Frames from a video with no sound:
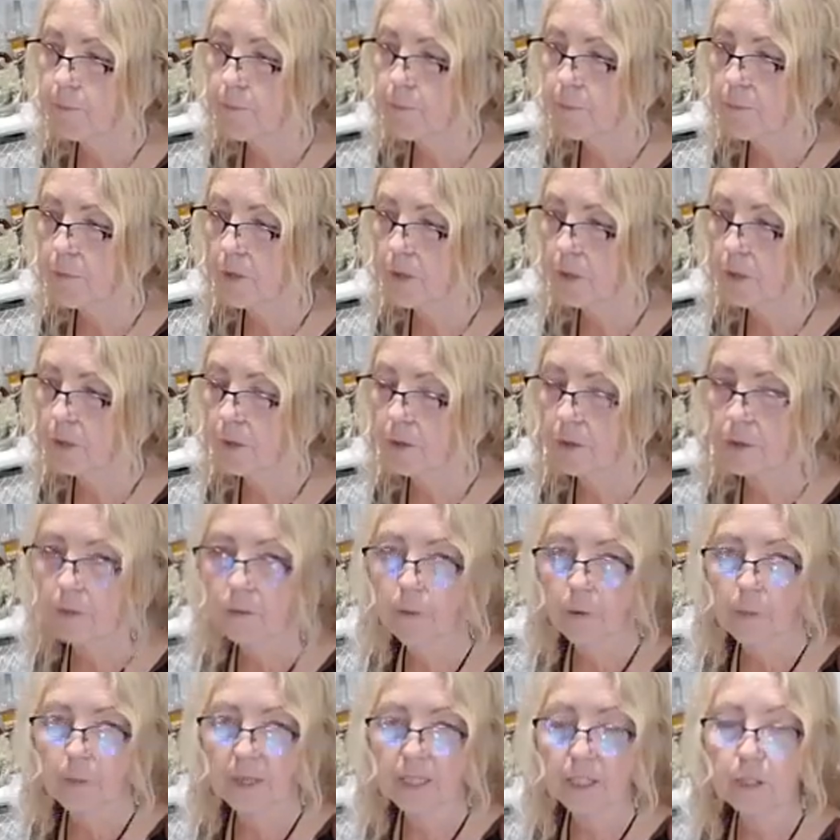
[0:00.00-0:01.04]
the
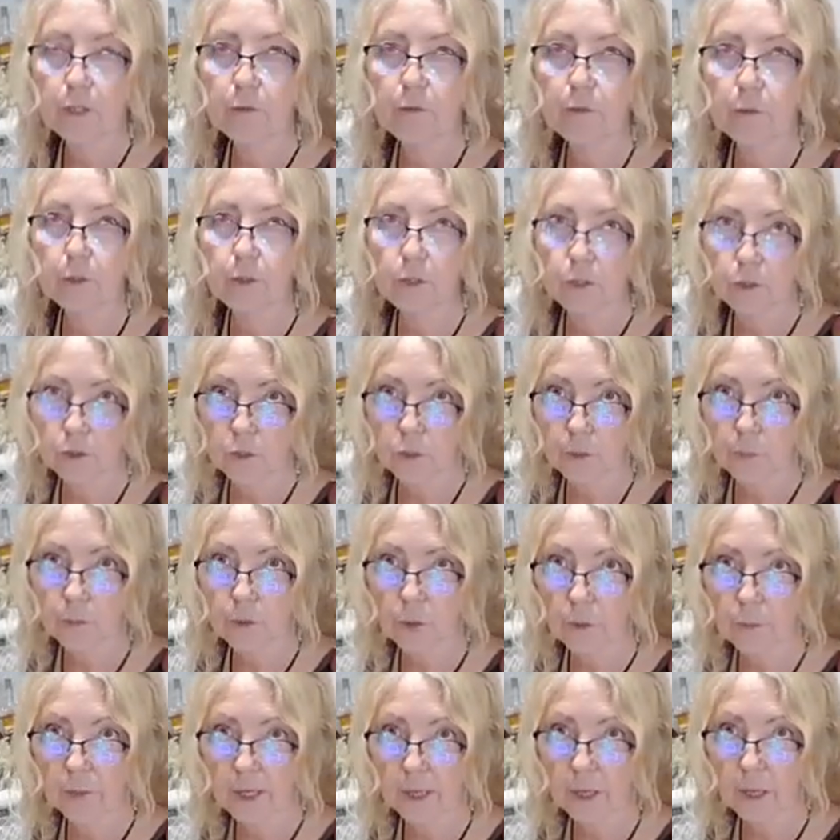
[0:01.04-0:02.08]
fermented foods are your
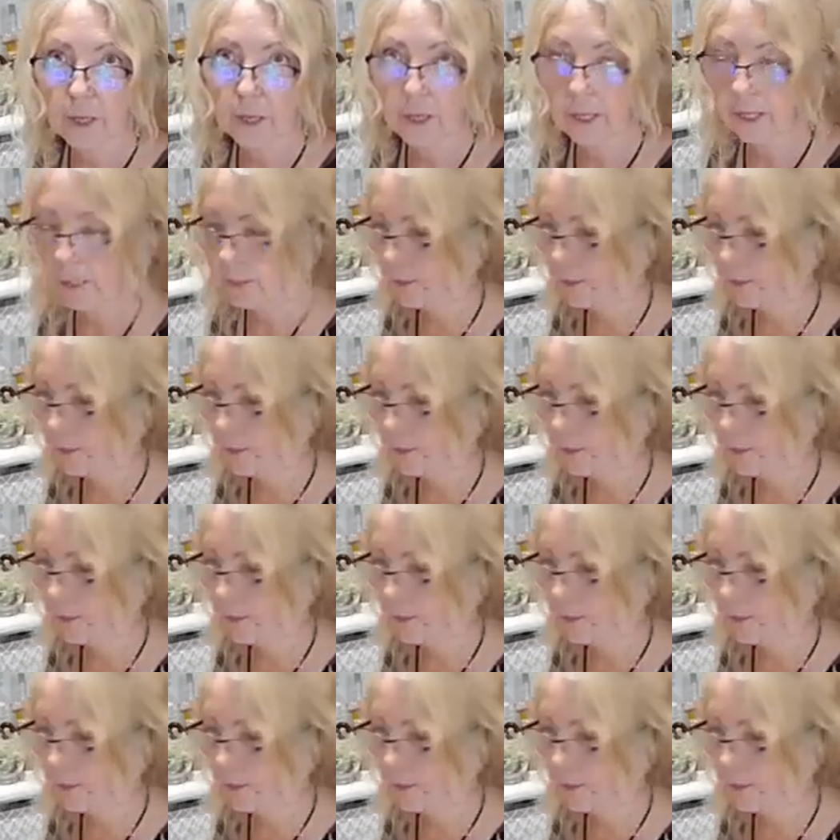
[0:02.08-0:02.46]
probiotics.